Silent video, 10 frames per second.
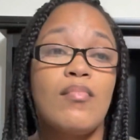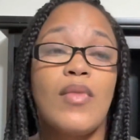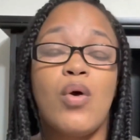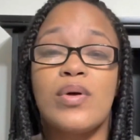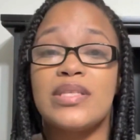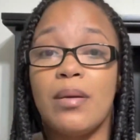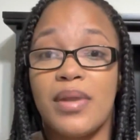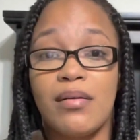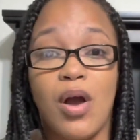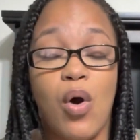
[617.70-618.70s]
on some of
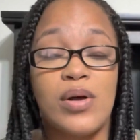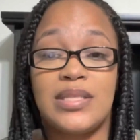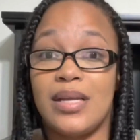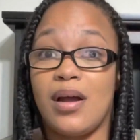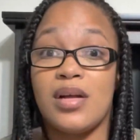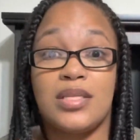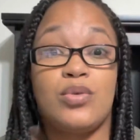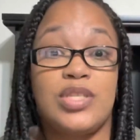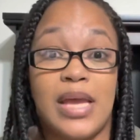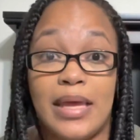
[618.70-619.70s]
the costs that are
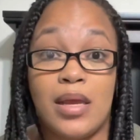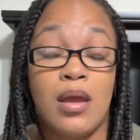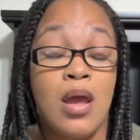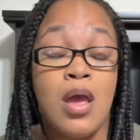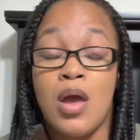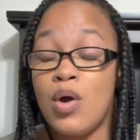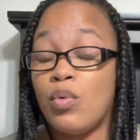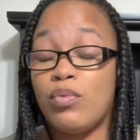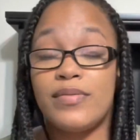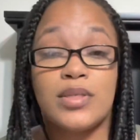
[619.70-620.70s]
associated
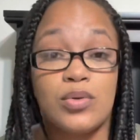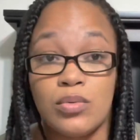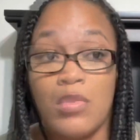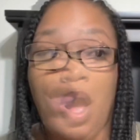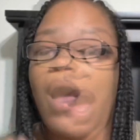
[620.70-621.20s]
with school.